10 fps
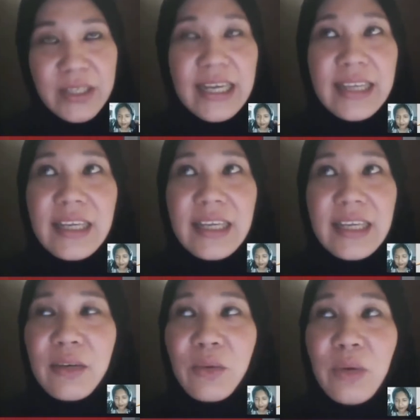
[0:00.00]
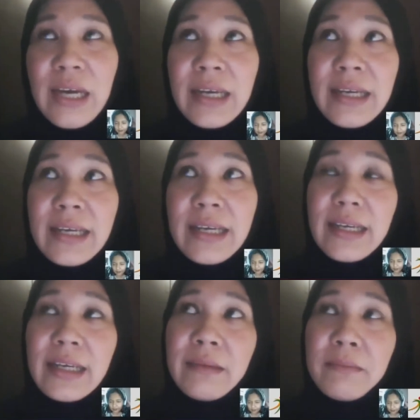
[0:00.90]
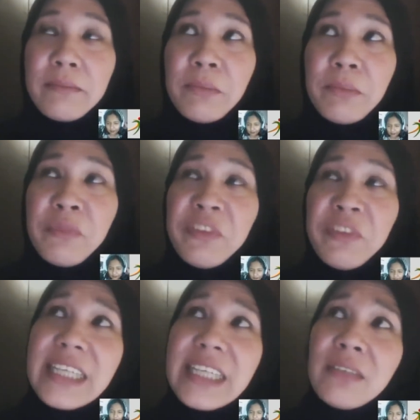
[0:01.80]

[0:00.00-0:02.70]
I think I in 15,